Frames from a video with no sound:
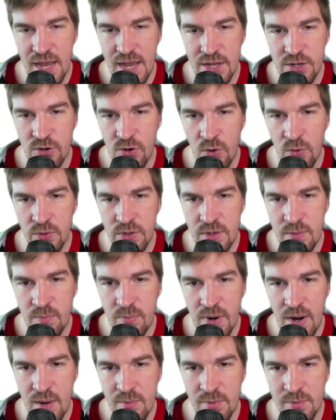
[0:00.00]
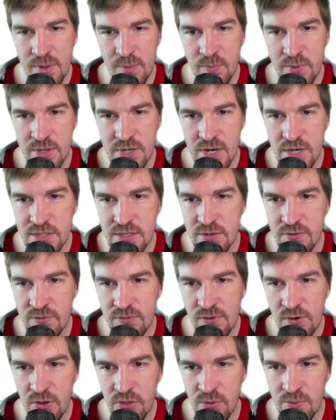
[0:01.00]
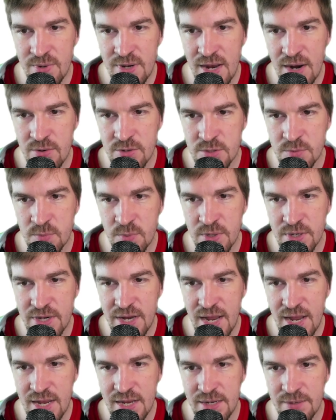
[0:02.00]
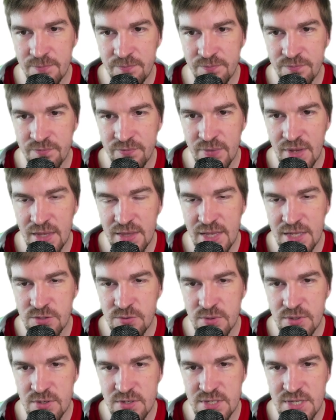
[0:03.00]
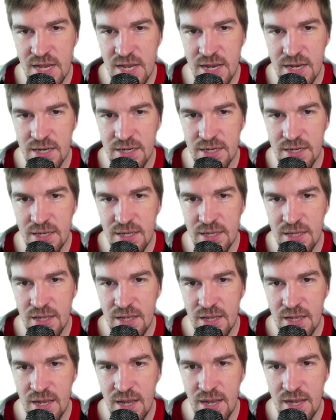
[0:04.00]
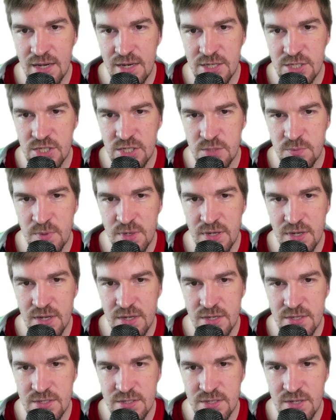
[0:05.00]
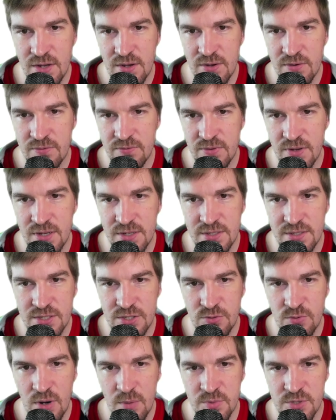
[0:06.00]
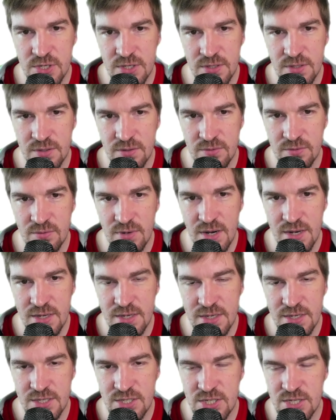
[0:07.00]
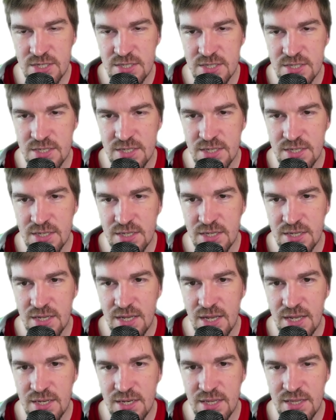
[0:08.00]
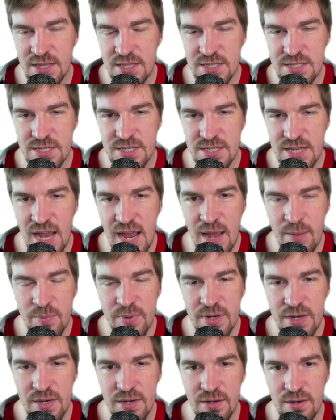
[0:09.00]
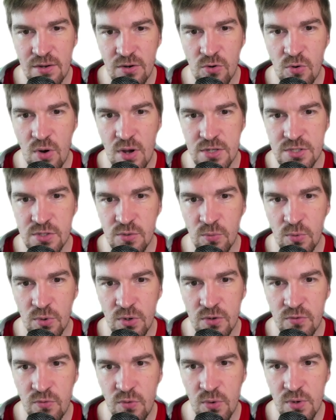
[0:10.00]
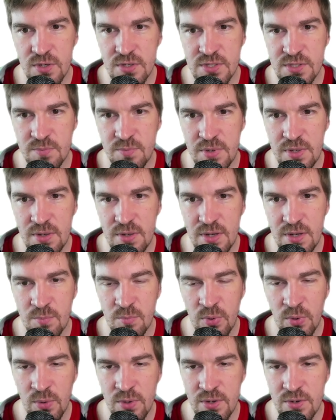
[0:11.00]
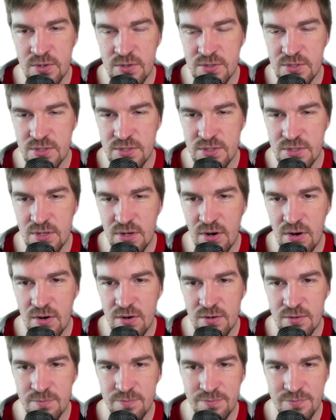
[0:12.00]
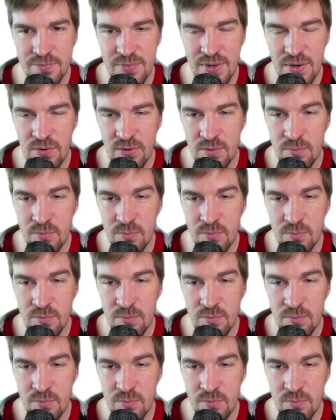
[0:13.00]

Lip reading: yeah, you're only probably productive for 3 hours per day. That's what they're saying. And it's just because of disruption, right? This is happening across the workforce. Employees are